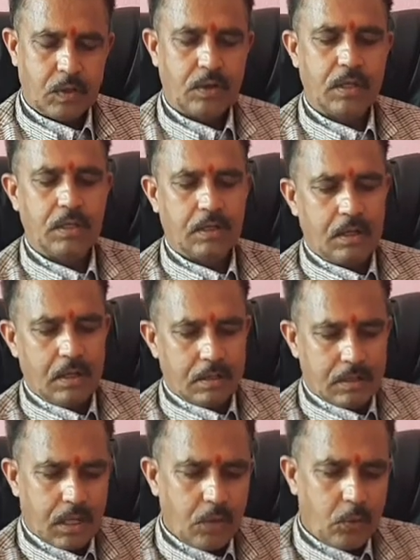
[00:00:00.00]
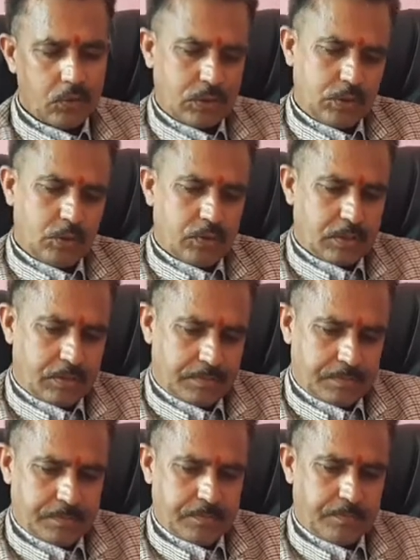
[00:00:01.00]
Okay. Now, Ojas, your turn.